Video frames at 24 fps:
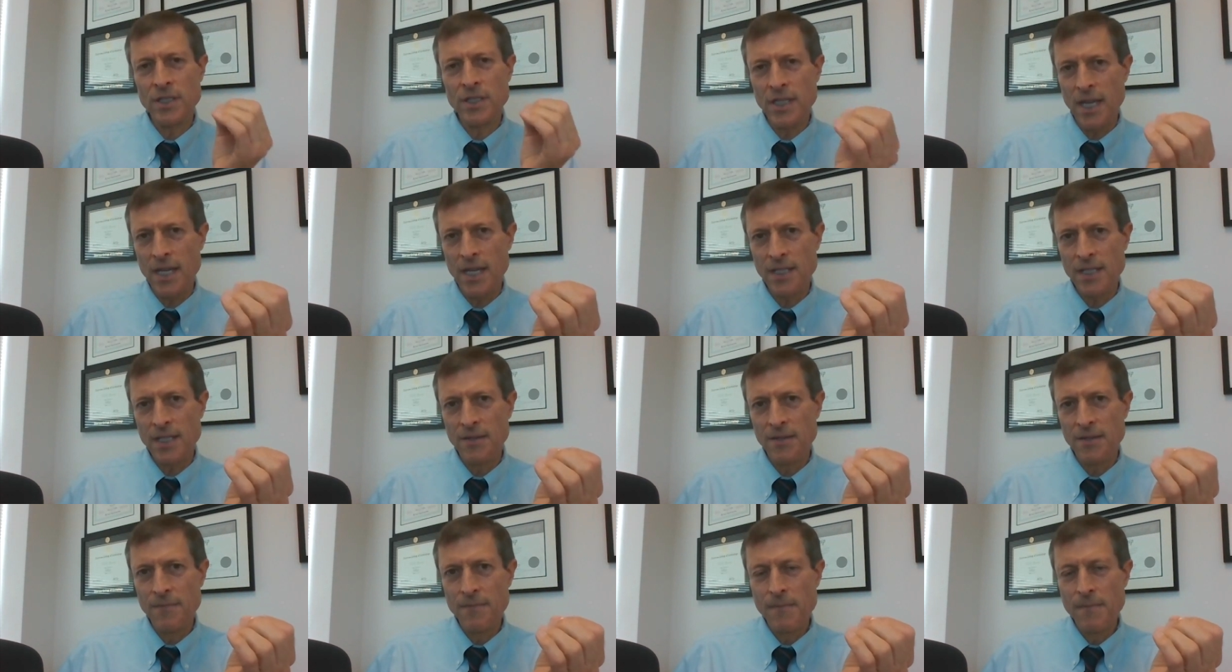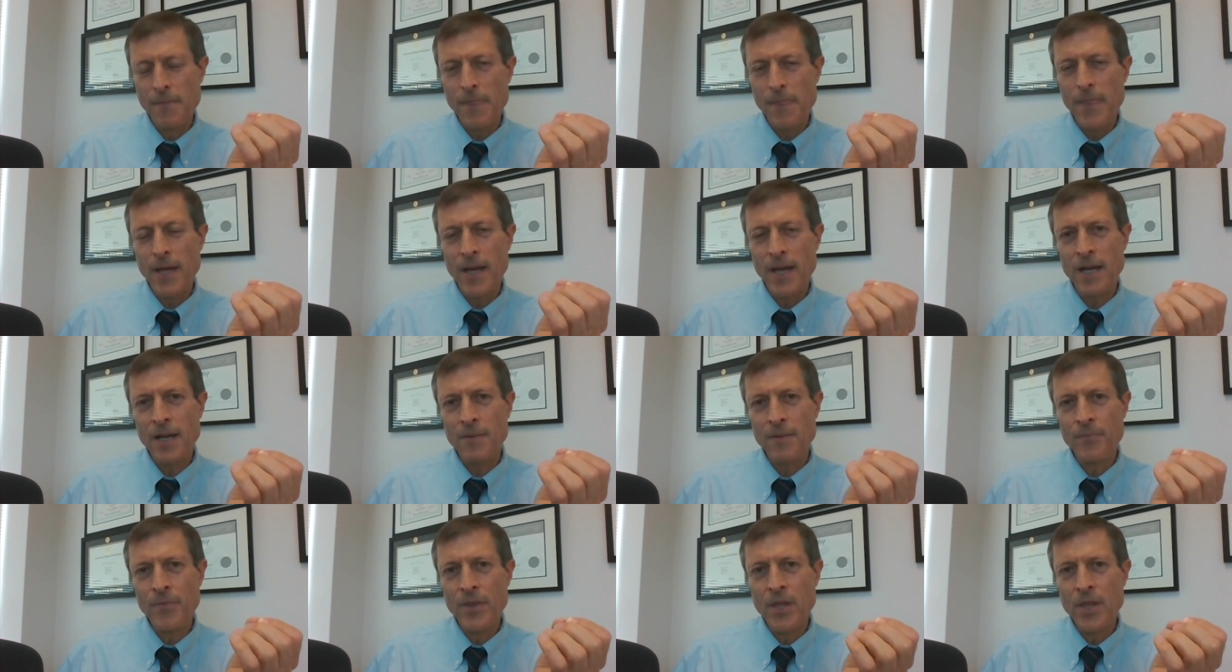sense,
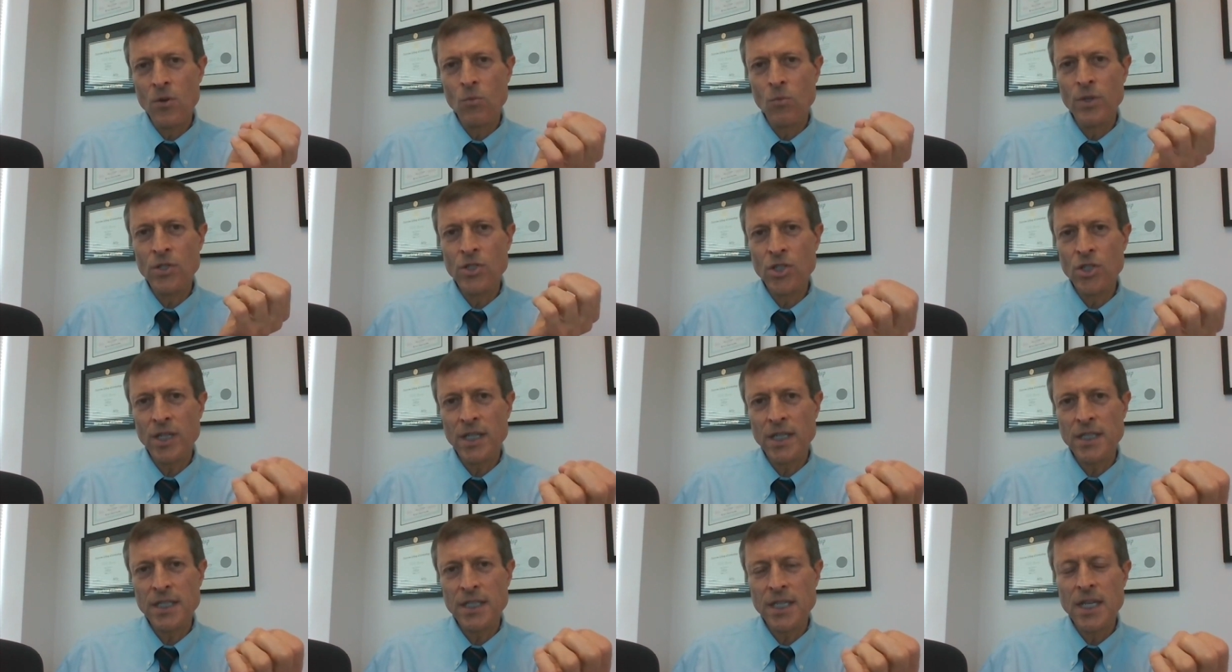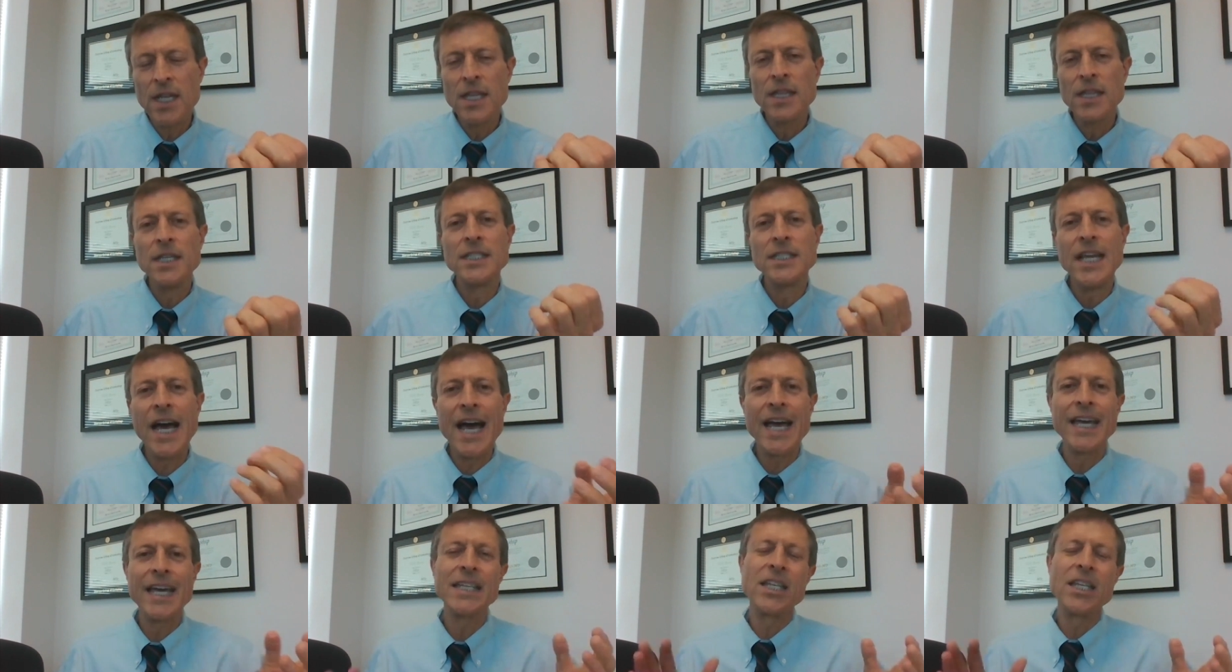which is the
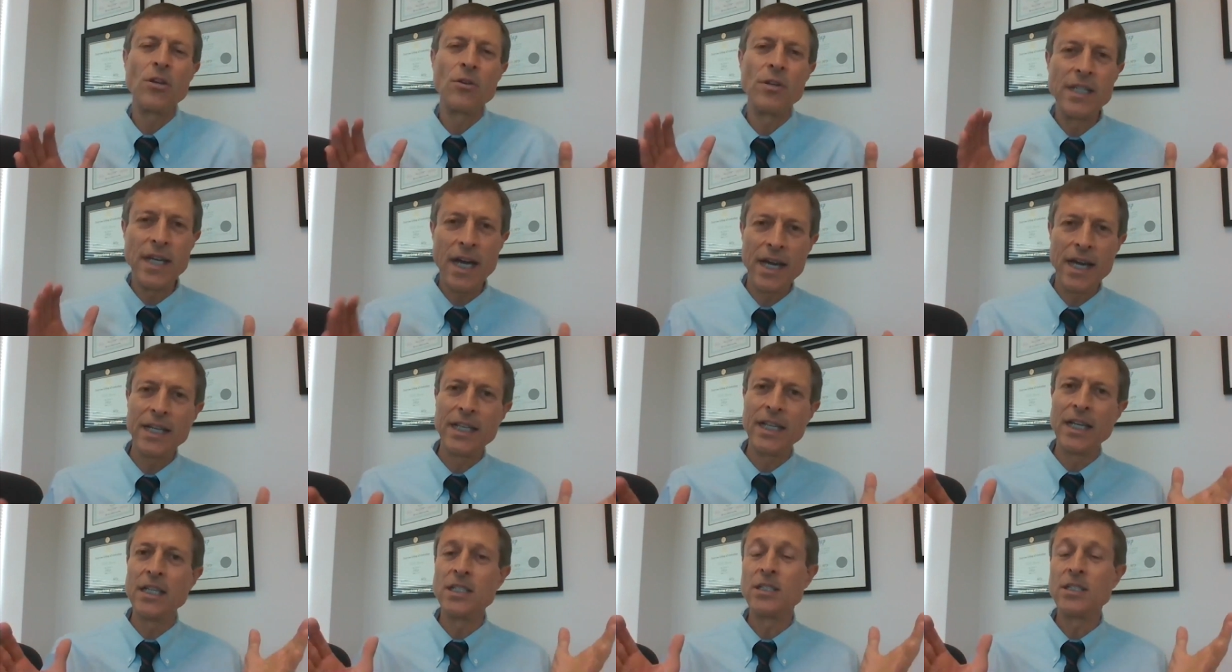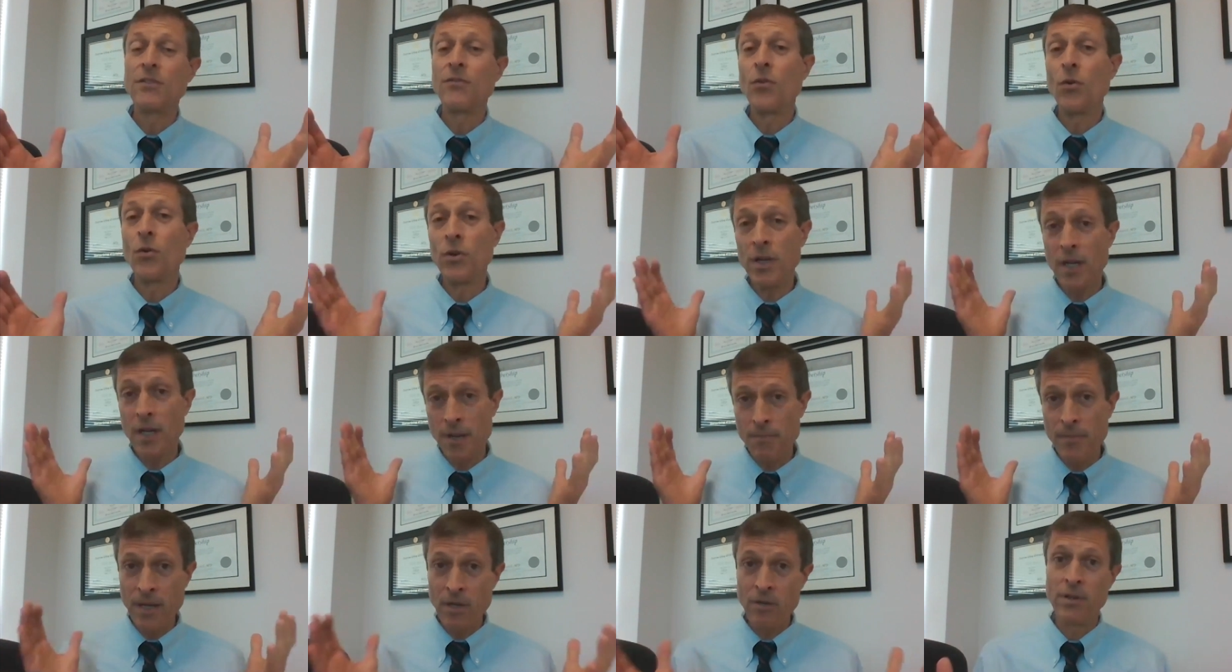dietary guidelines for
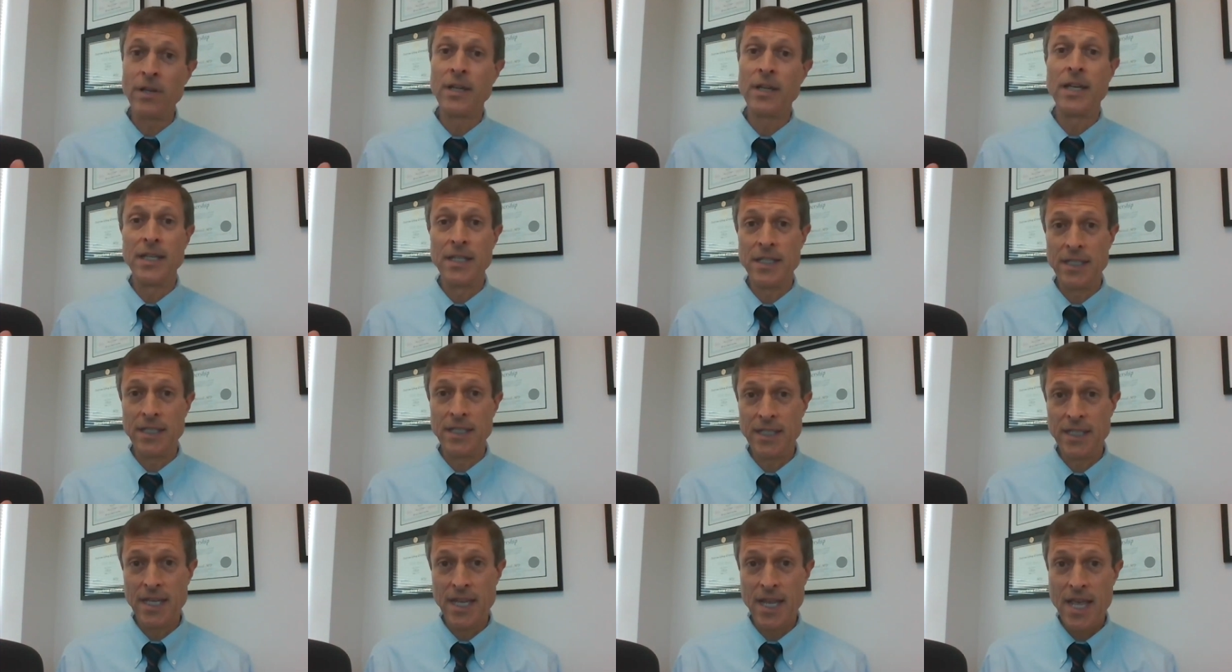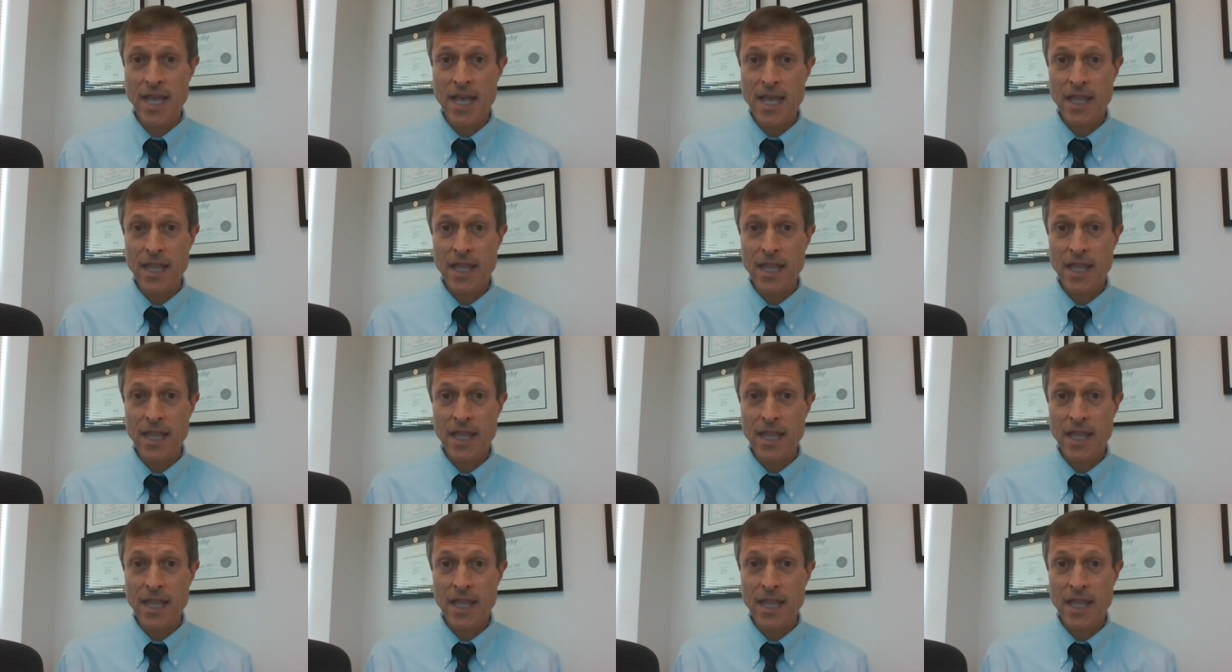Americans